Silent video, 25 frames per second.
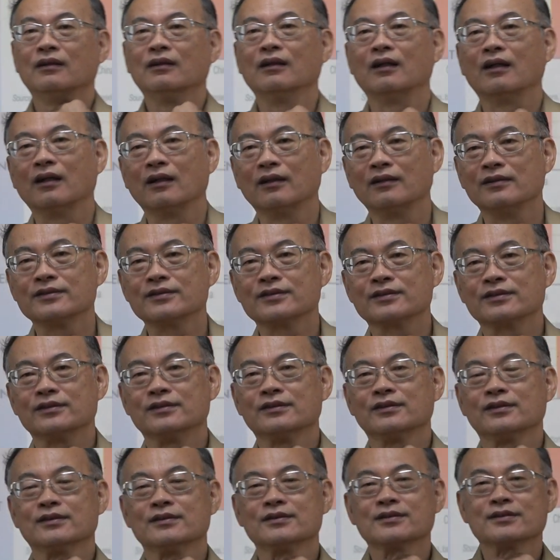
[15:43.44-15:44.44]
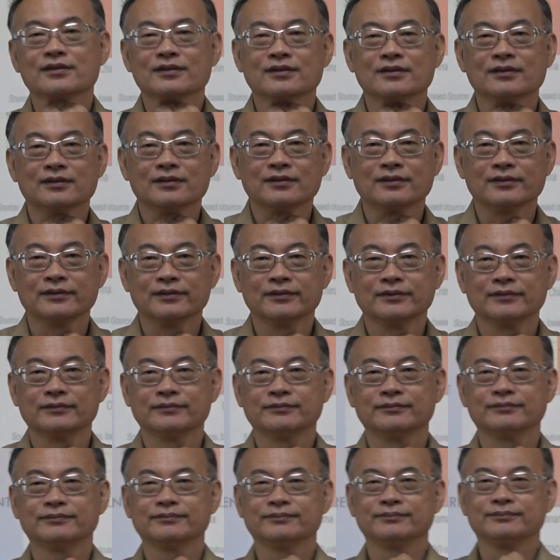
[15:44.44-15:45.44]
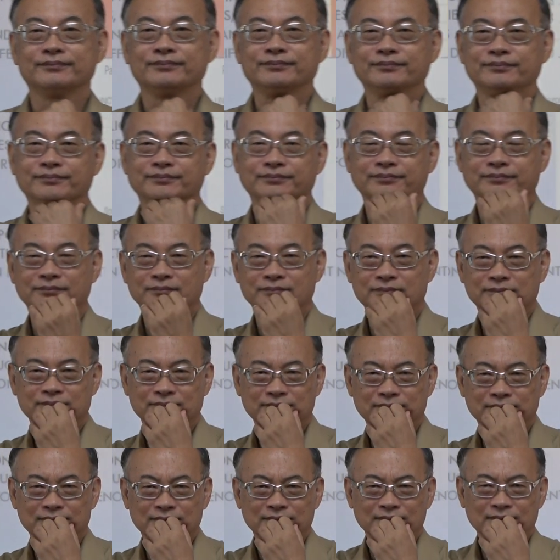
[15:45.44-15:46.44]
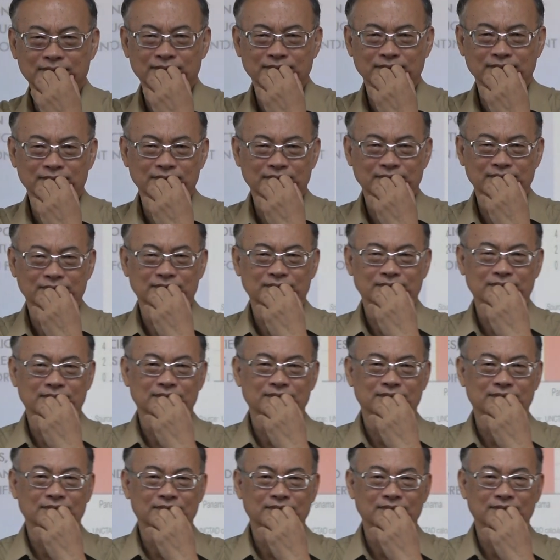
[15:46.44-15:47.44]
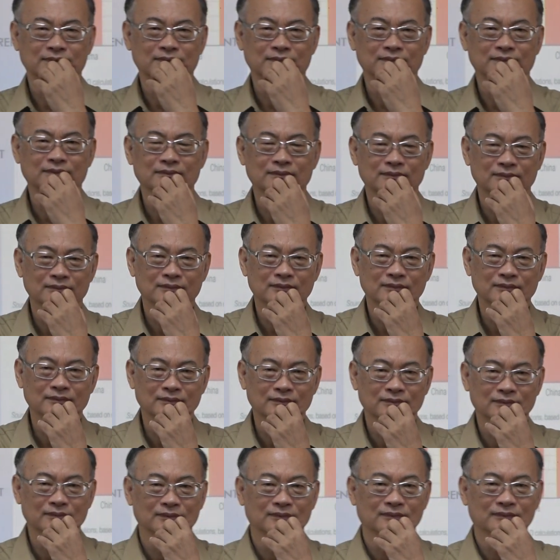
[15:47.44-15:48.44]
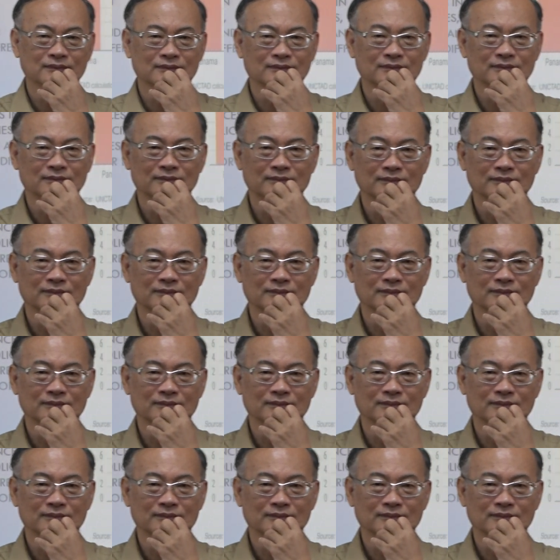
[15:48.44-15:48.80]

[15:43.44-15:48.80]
diesel one, and then we just like keep it in our like how